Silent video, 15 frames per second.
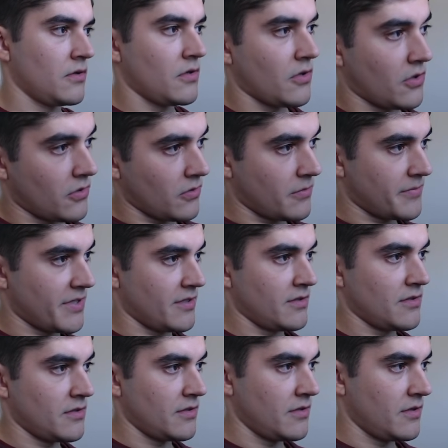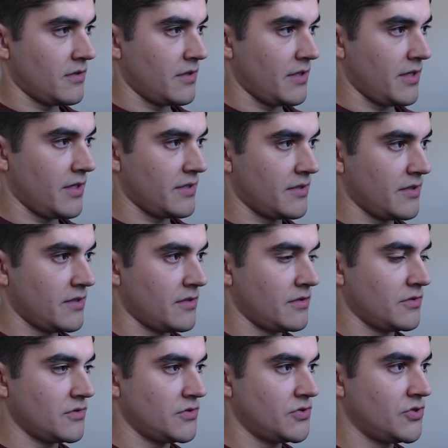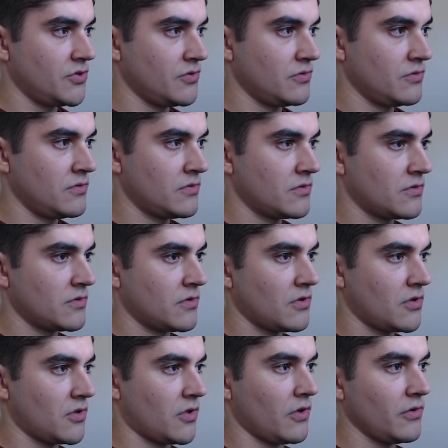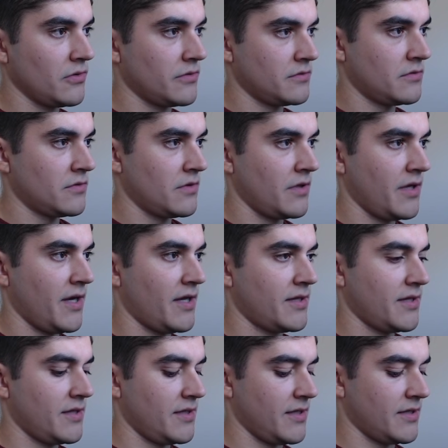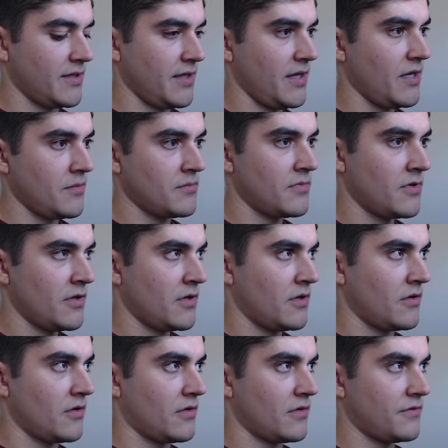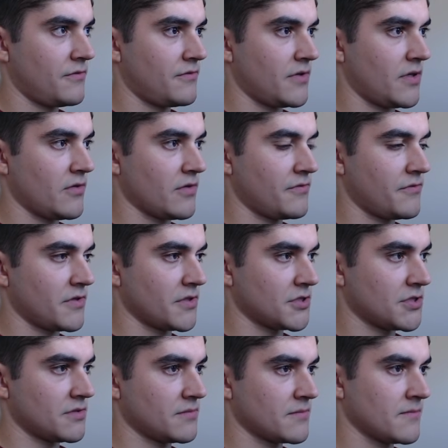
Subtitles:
comma, and then do, colon, and then the name of our function.